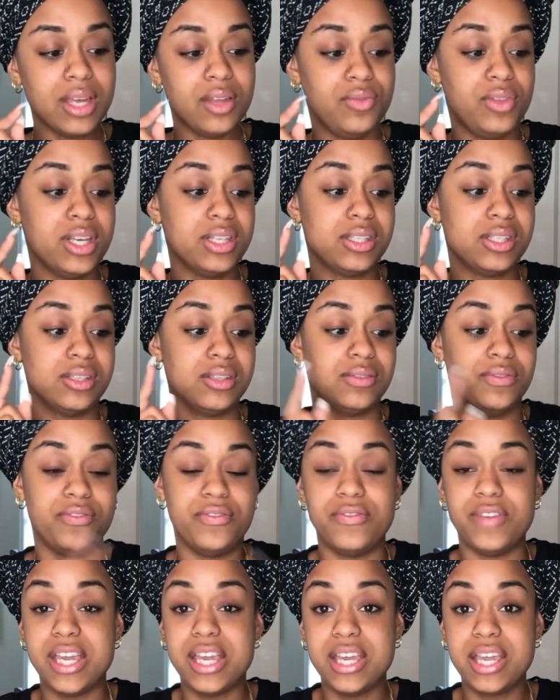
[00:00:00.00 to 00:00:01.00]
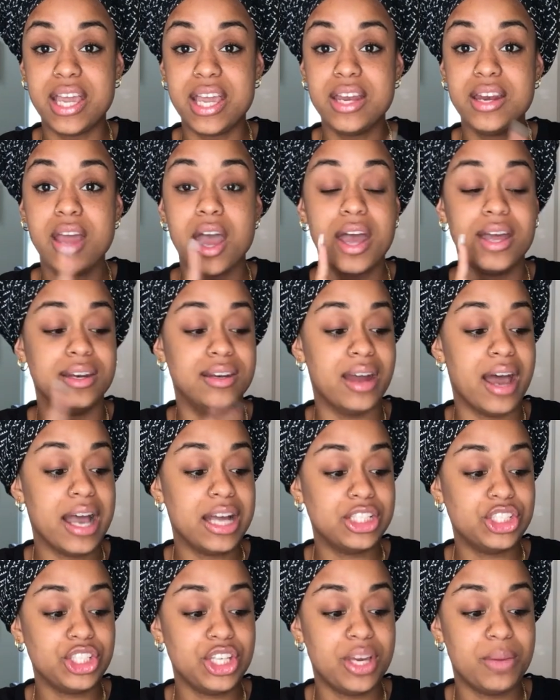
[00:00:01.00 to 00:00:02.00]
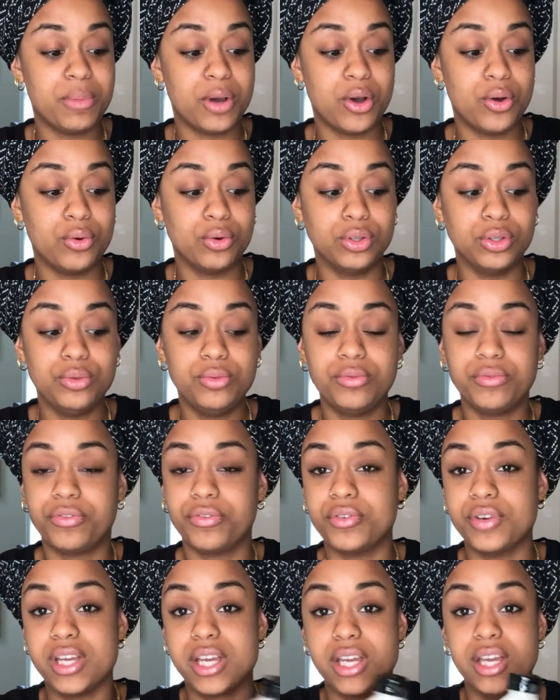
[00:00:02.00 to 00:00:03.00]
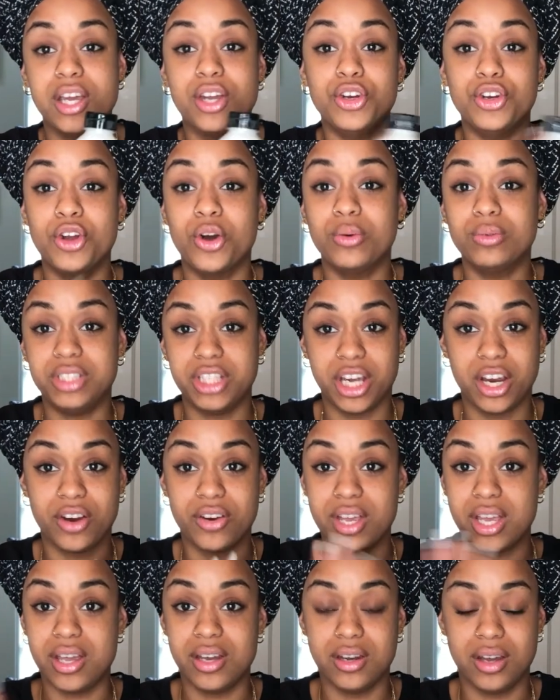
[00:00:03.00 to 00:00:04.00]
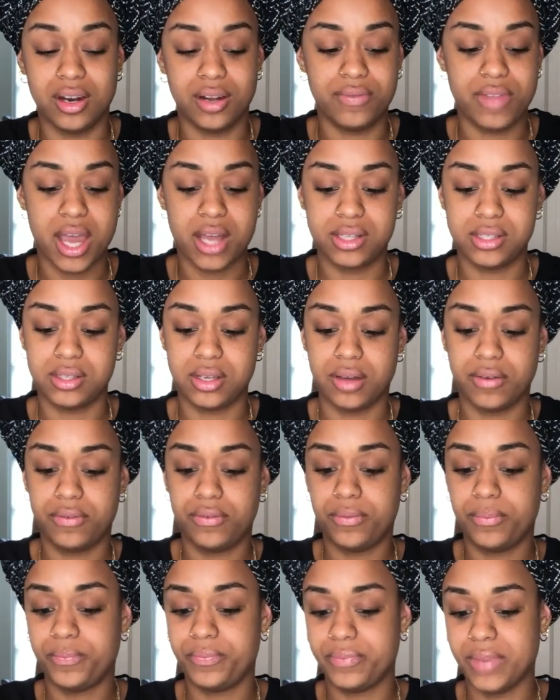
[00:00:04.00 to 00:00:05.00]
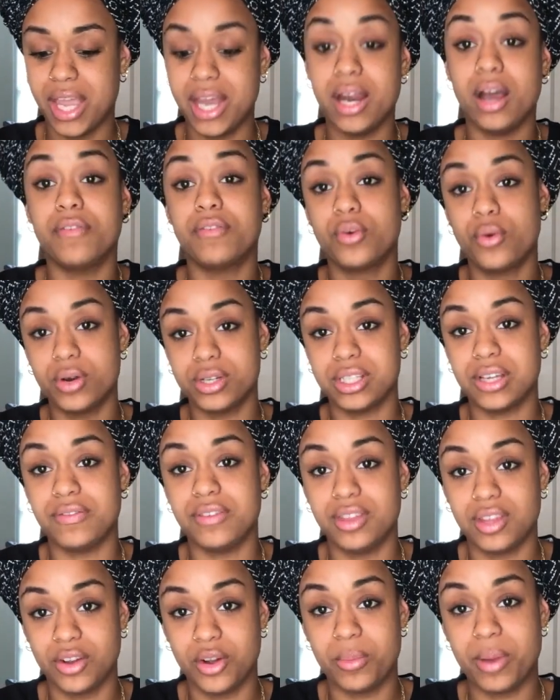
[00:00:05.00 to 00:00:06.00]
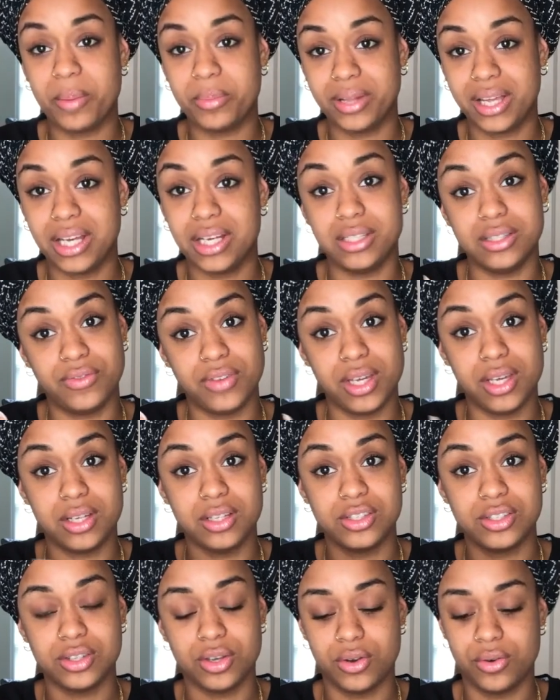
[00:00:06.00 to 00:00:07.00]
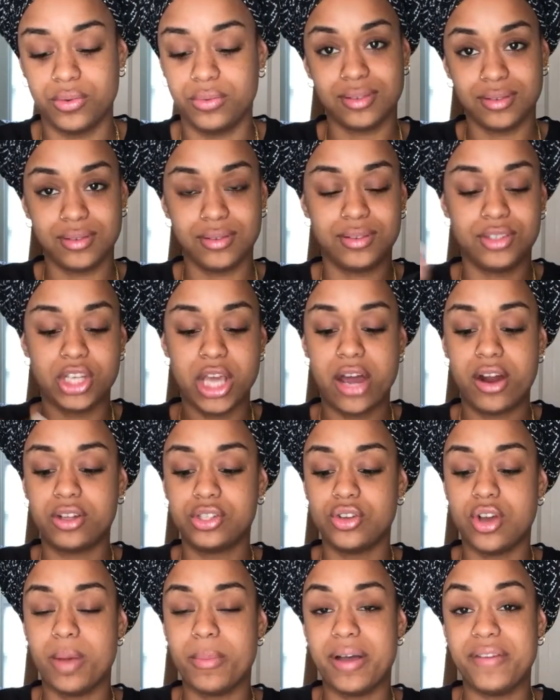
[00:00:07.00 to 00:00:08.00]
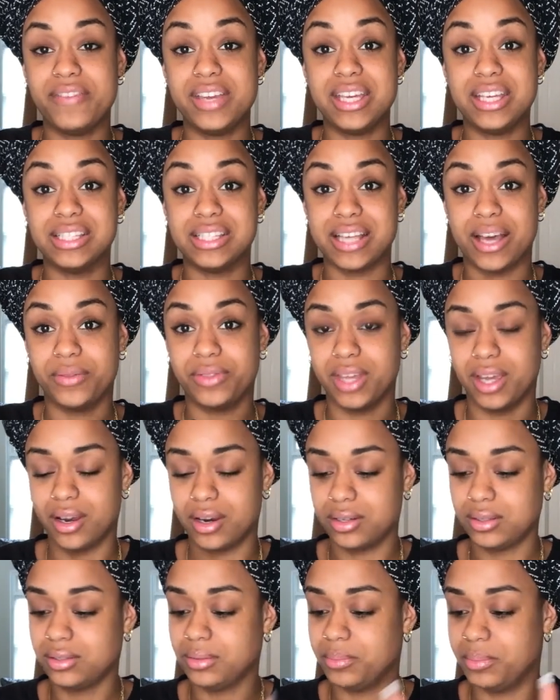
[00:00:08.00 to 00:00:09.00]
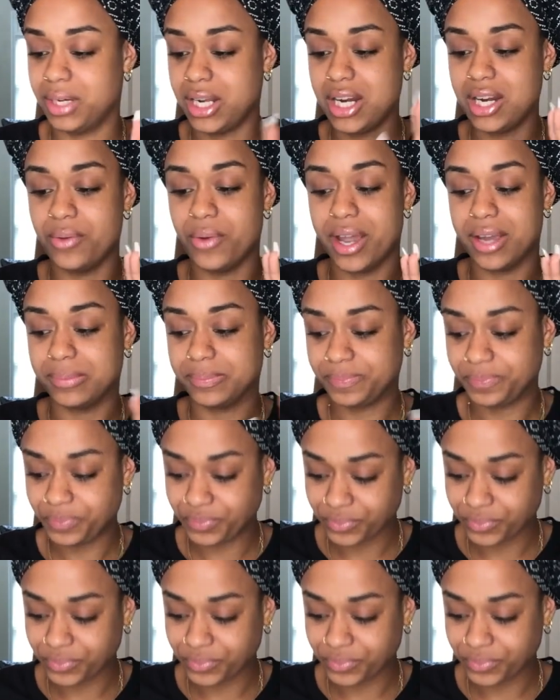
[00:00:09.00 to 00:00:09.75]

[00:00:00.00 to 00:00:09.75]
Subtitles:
This is vegan, non-GMO, gluten-free, no dairy, none of that stuff. And of course, everything on my plate is vegan. So shout out to all my vegans out there. But anyway,